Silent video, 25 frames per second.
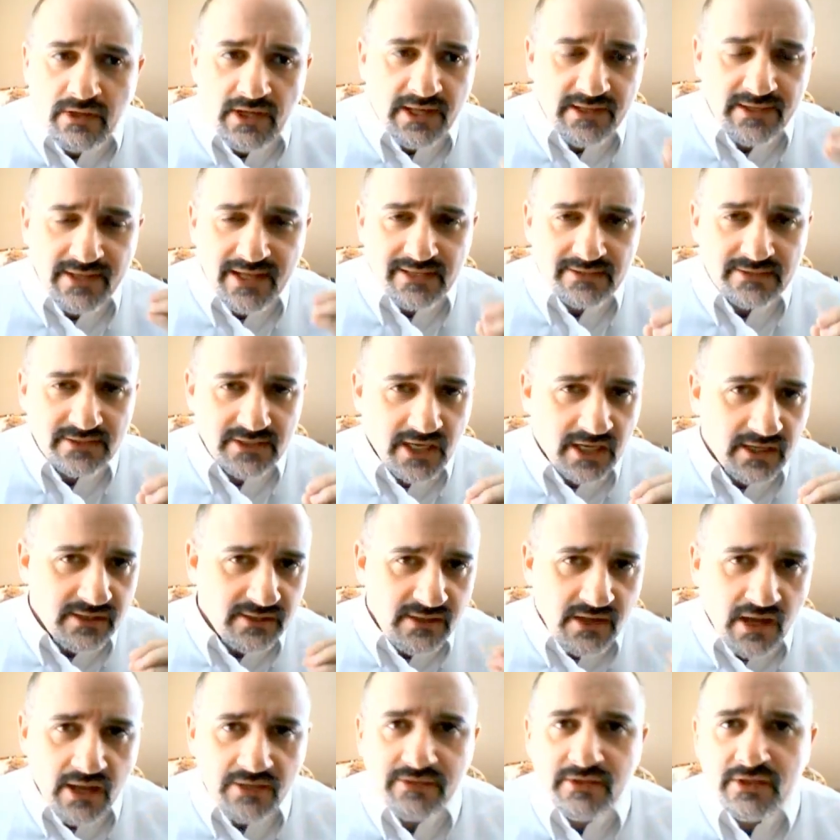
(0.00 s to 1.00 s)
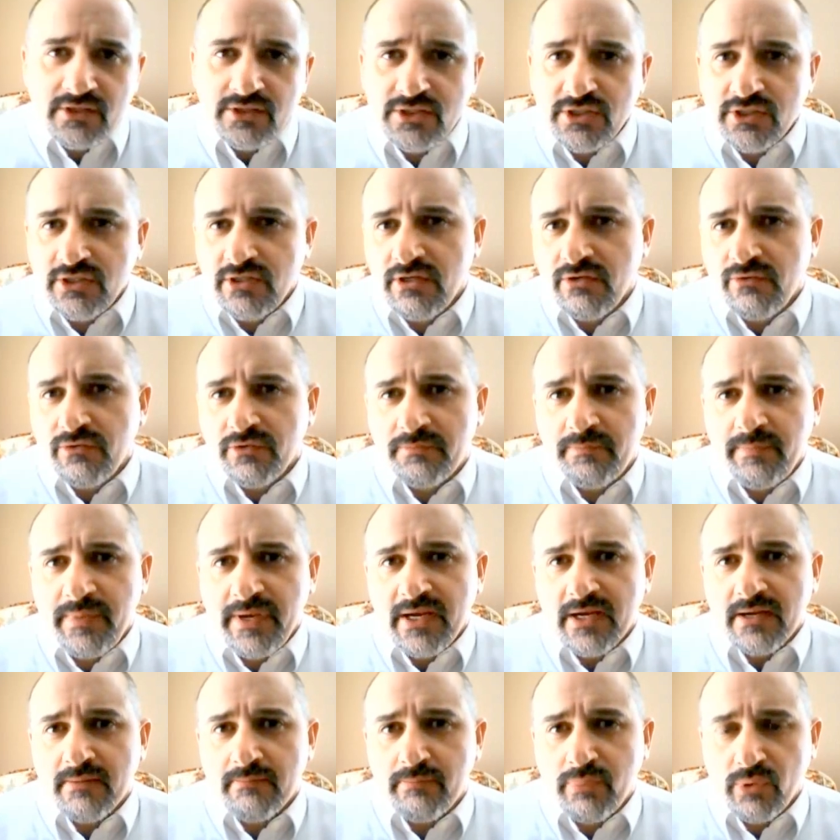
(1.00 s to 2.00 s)
And that's got nothing to do with
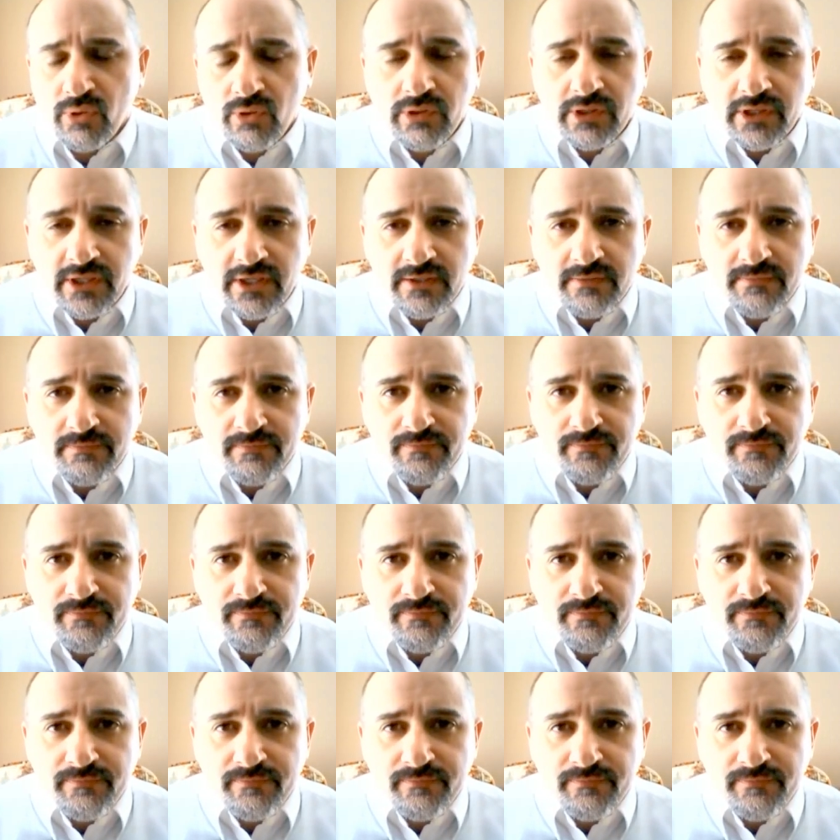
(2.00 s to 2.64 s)
being a bully.